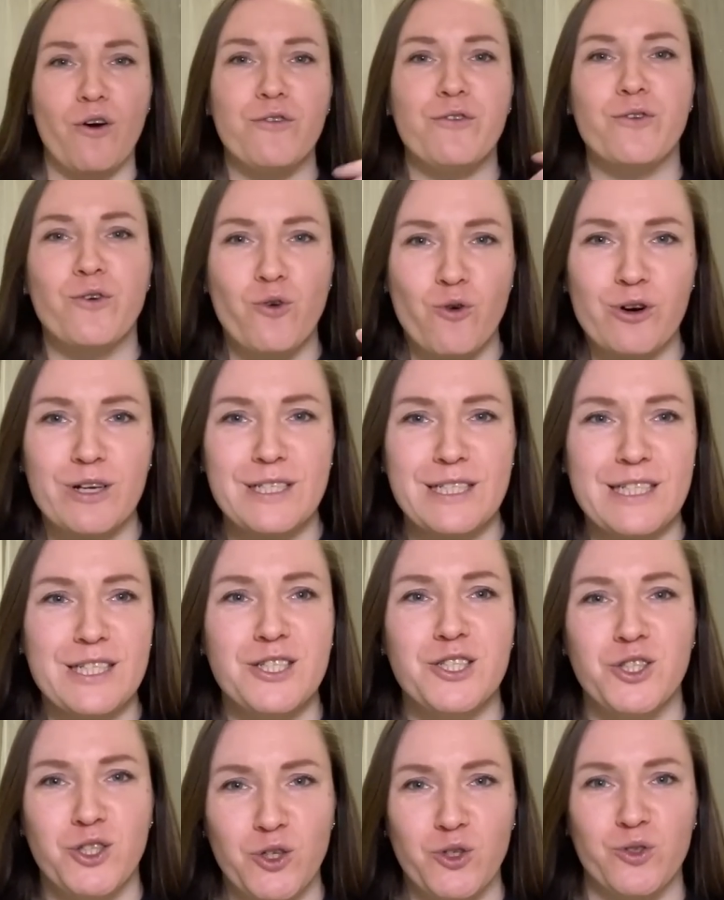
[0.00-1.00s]
Of course,
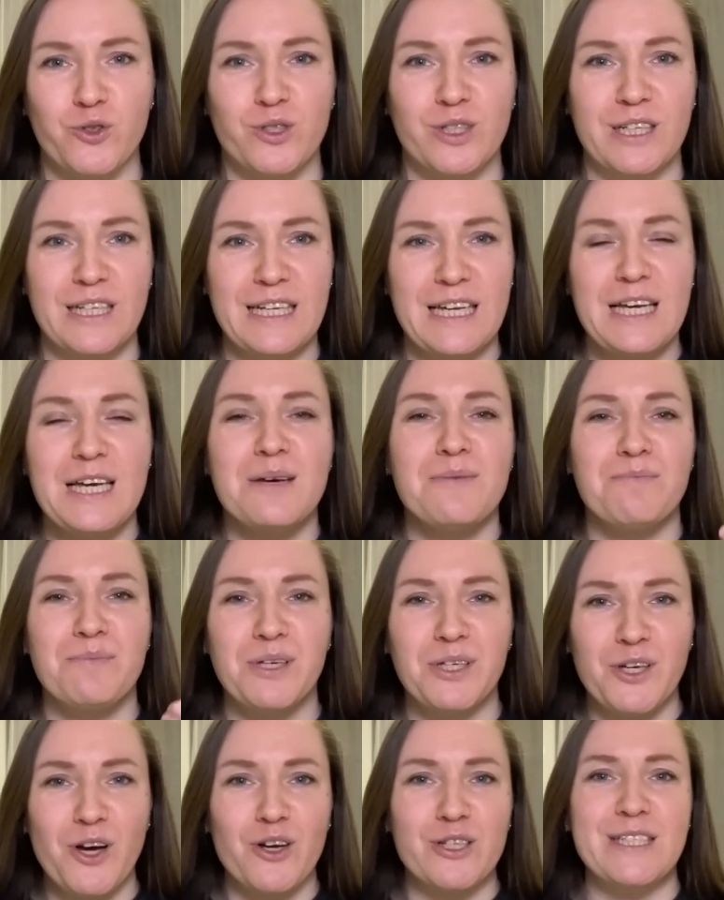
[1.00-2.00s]
it's good
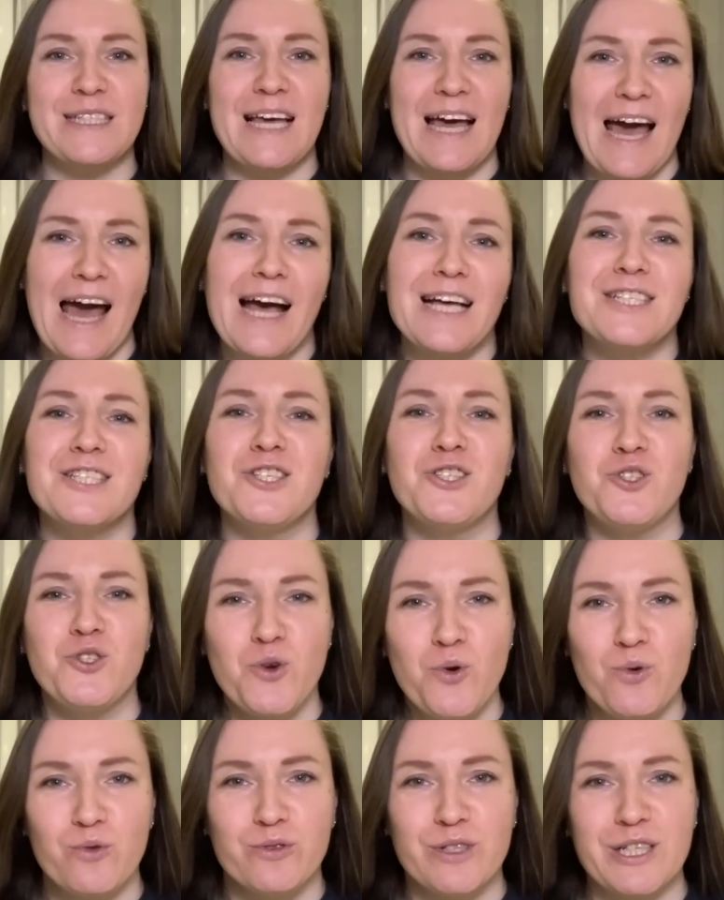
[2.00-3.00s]
because as a
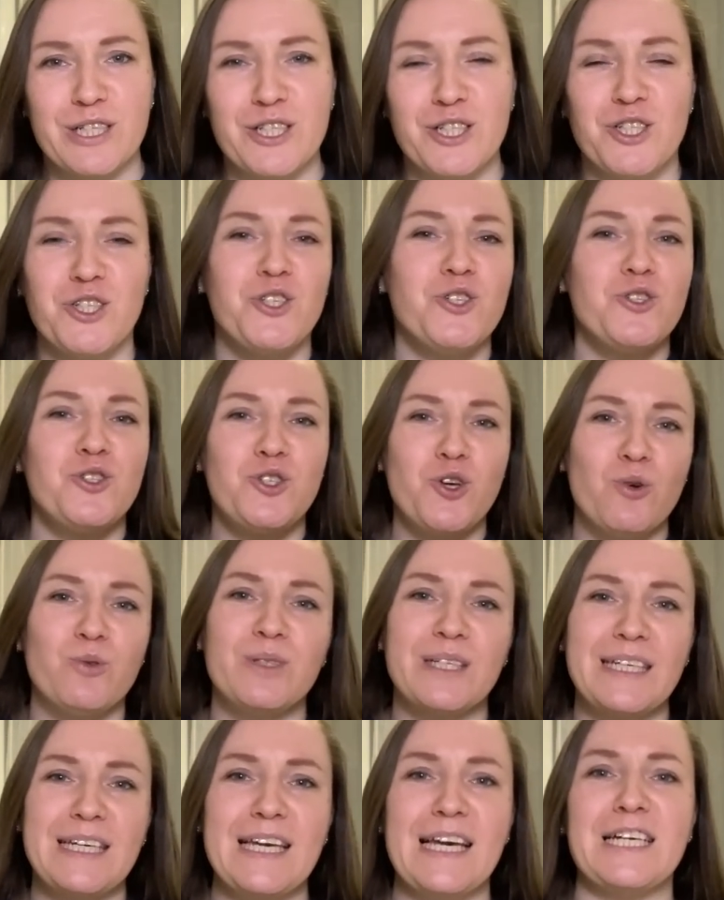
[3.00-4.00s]
tourist, you
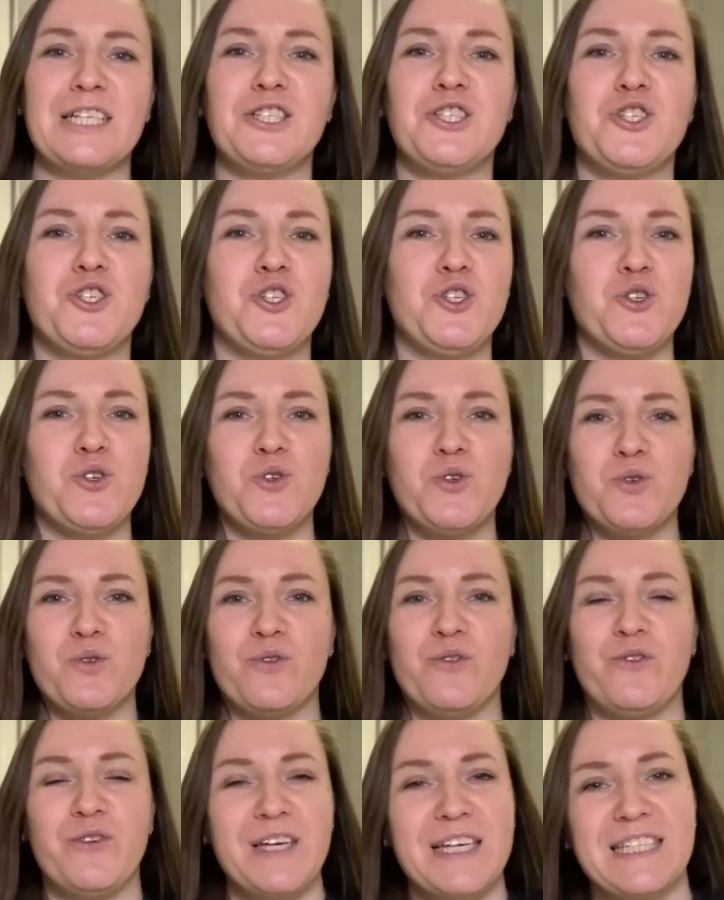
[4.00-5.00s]
don't get to
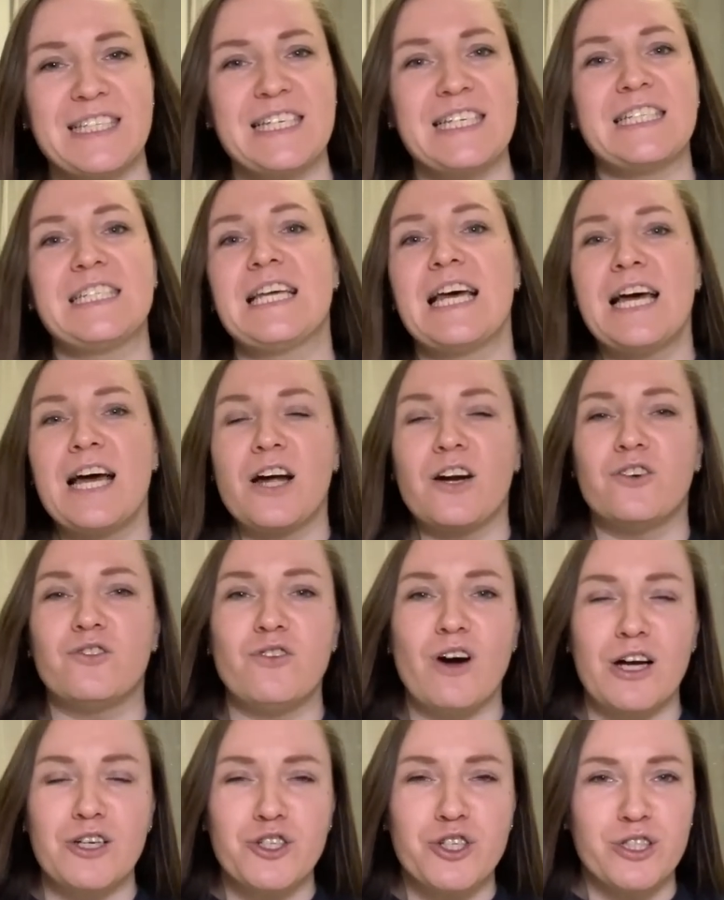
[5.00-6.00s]
visit
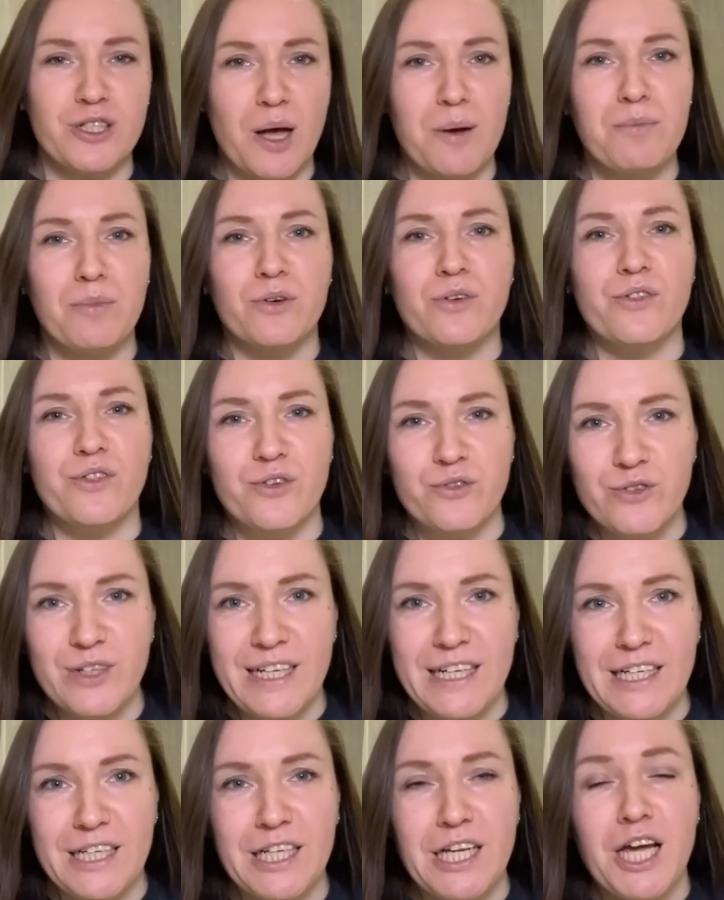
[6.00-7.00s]
Russia number
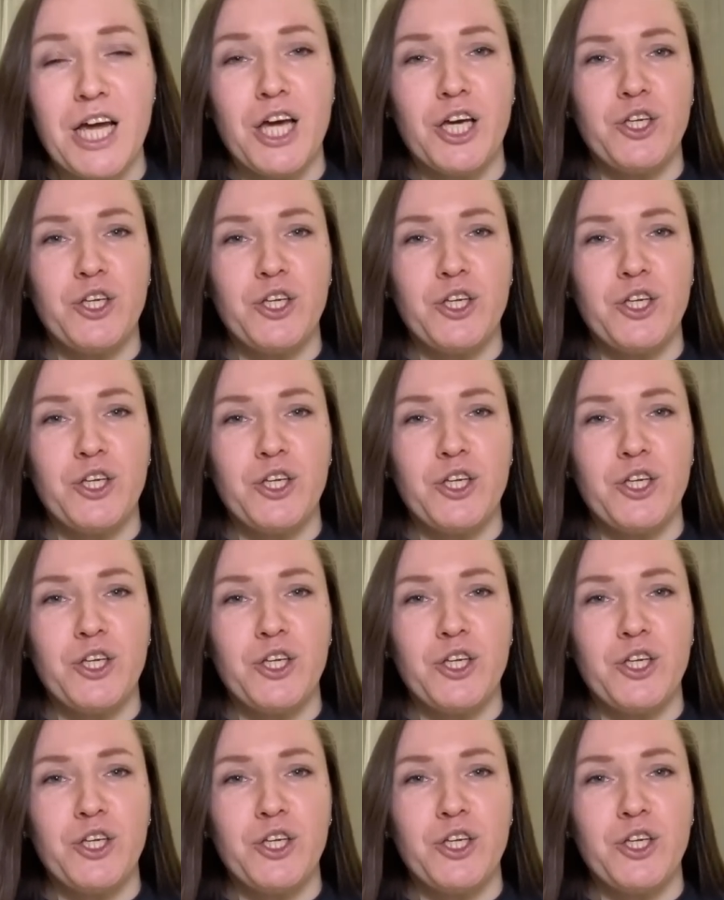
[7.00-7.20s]
three.